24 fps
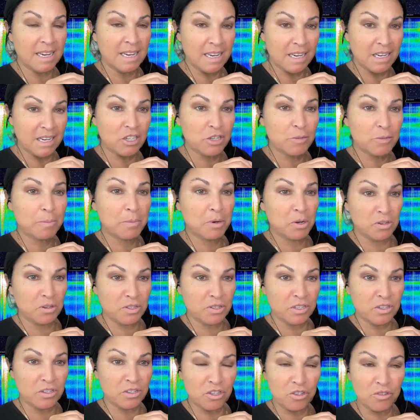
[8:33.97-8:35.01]
each
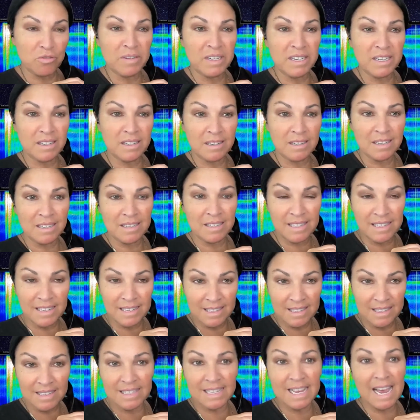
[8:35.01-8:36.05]
person's uniqueness
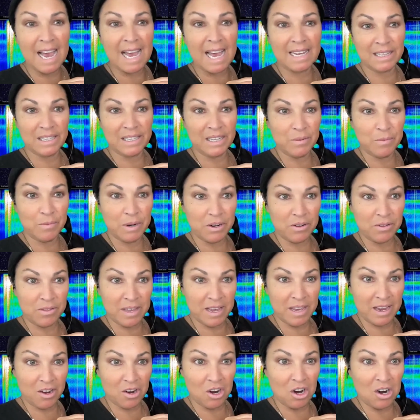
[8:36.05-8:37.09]
exactly where
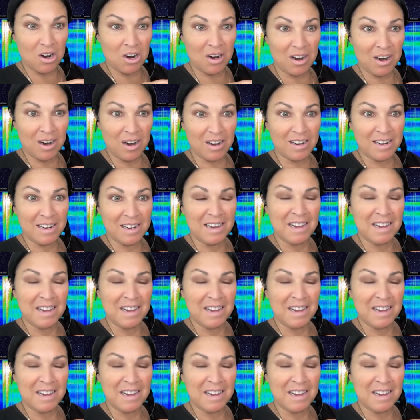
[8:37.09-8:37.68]
they are.